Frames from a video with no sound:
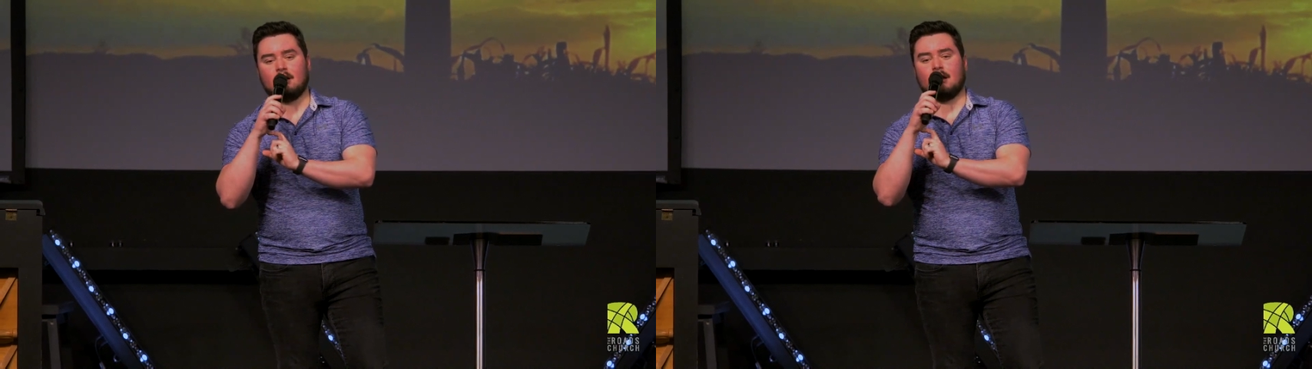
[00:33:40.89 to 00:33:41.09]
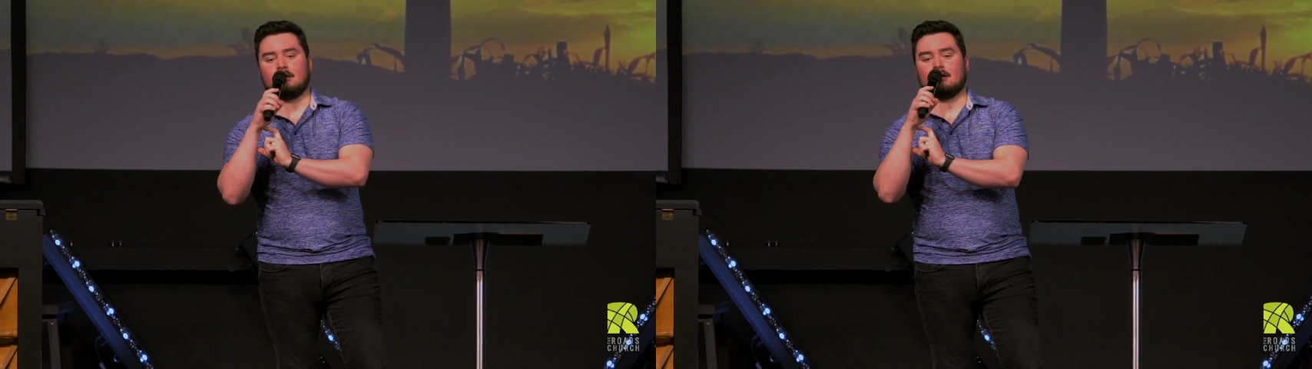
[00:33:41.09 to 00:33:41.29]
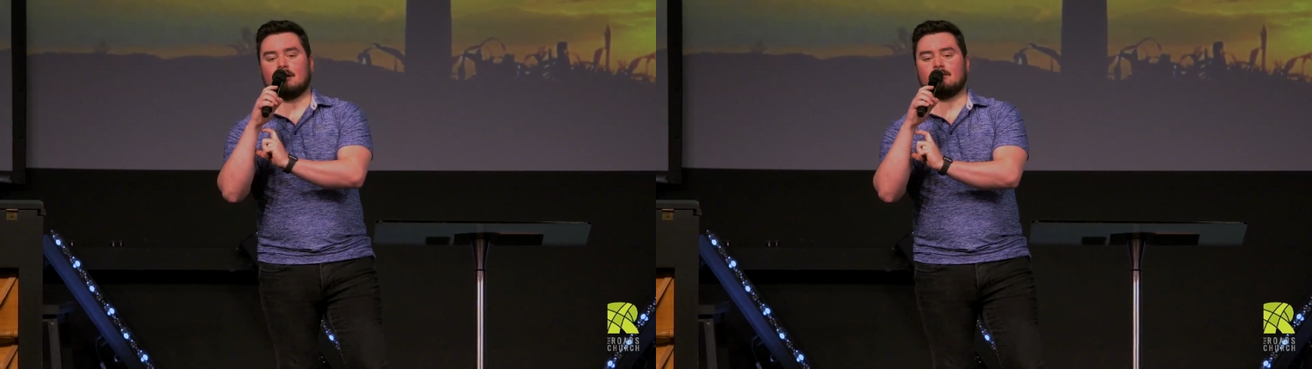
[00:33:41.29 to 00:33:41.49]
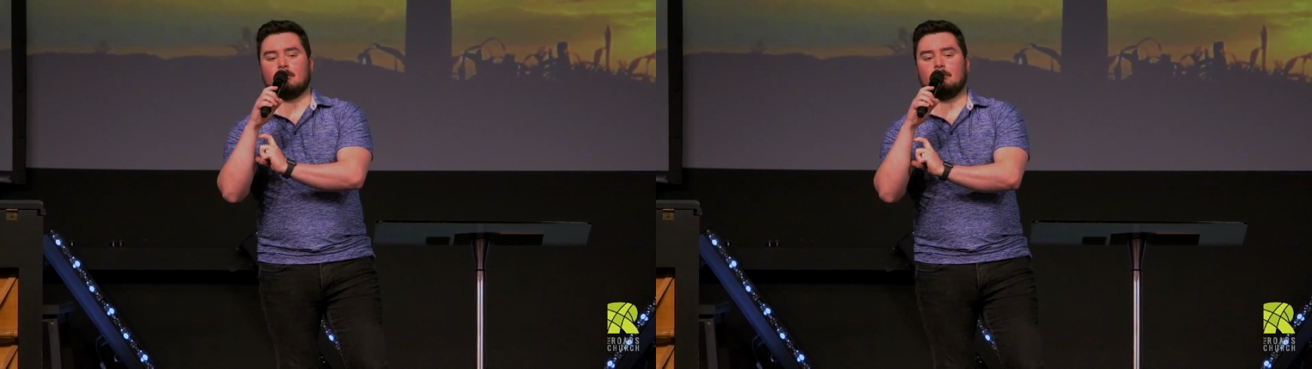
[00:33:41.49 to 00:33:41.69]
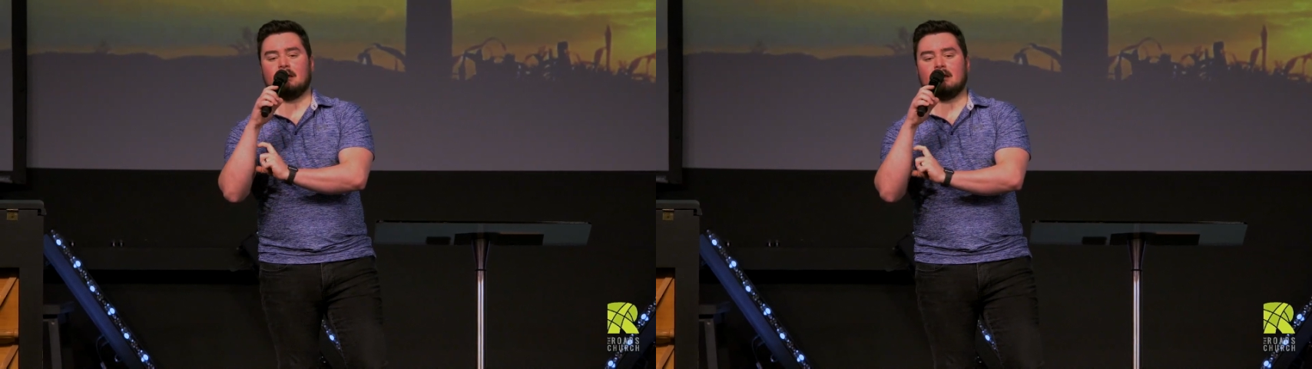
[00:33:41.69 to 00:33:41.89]
that left a
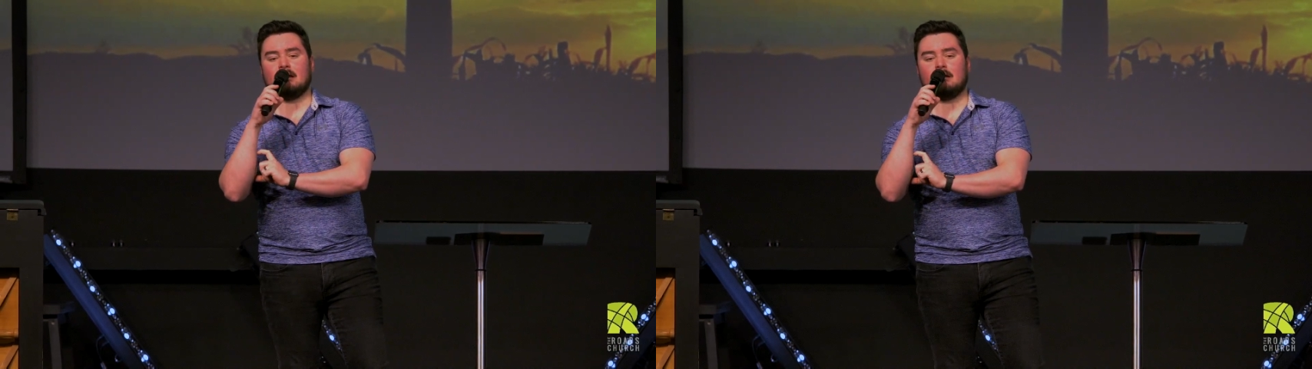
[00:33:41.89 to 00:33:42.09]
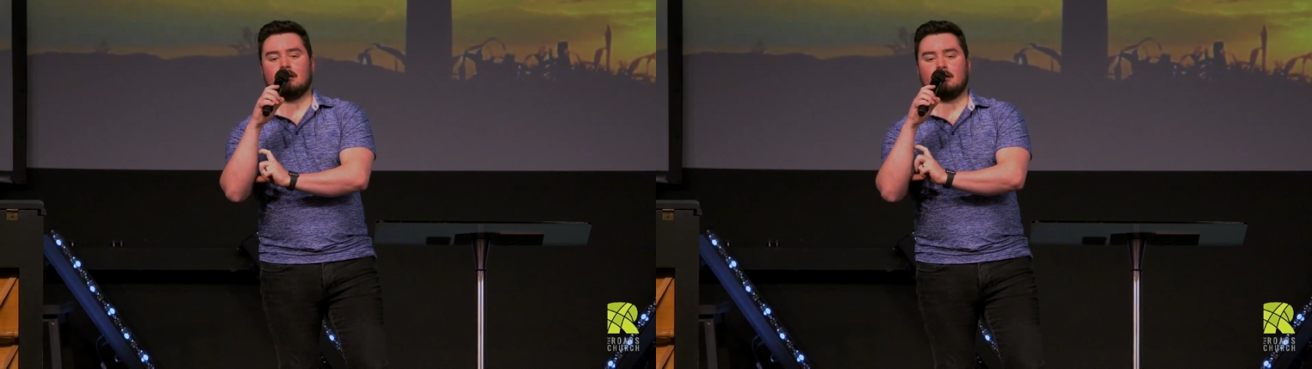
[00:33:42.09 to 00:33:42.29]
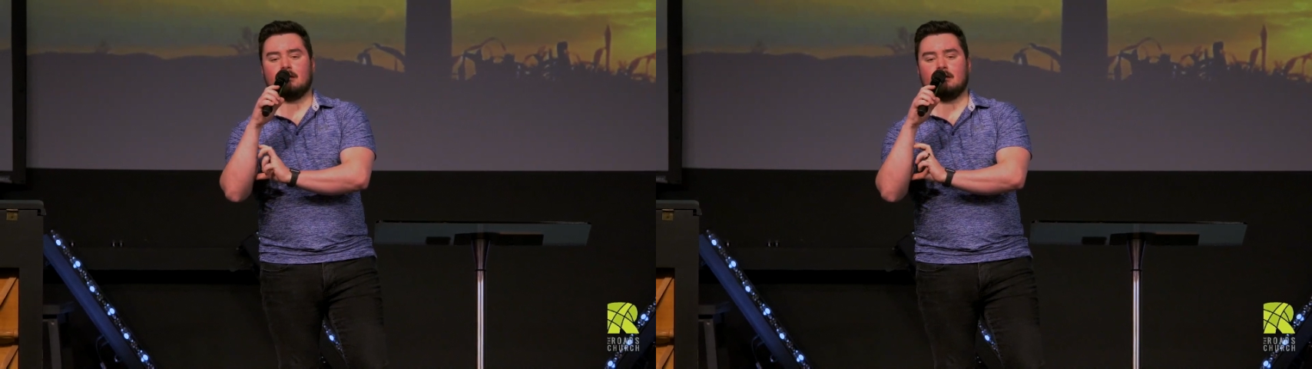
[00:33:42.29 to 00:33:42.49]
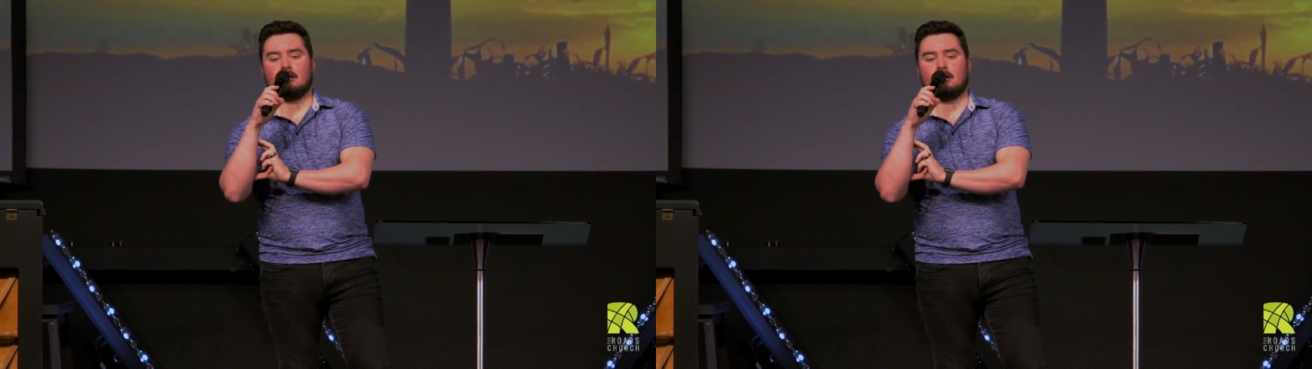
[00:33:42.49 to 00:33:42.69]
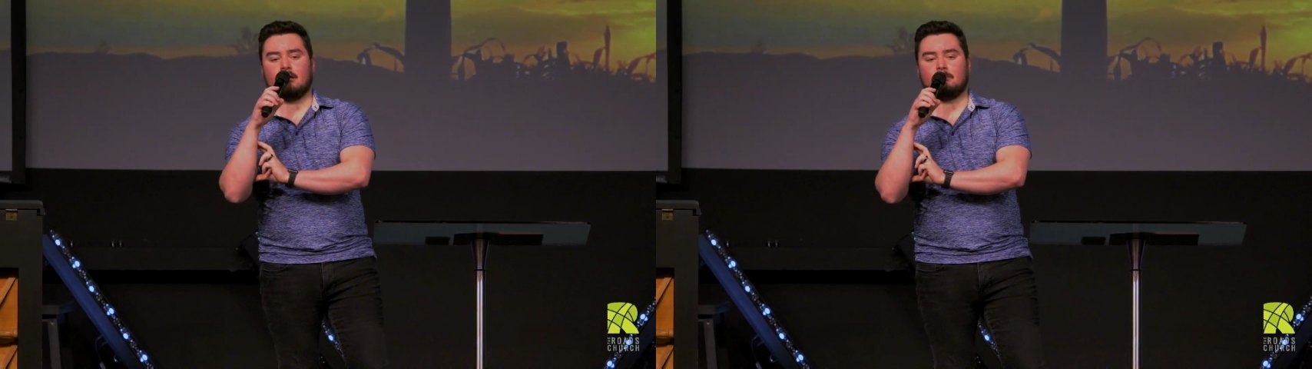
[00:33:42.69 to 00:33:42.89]
big,
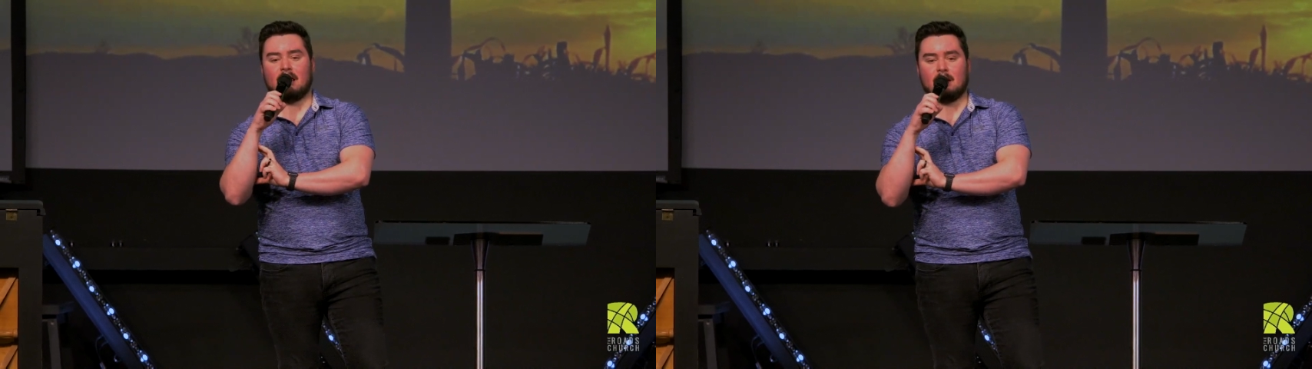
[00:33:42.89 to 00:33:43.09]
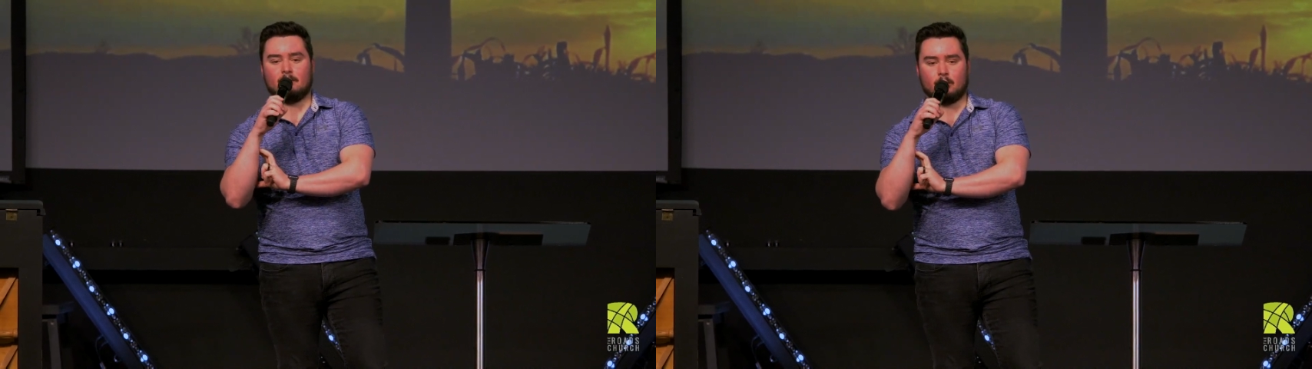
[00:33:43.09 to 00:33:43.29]
painful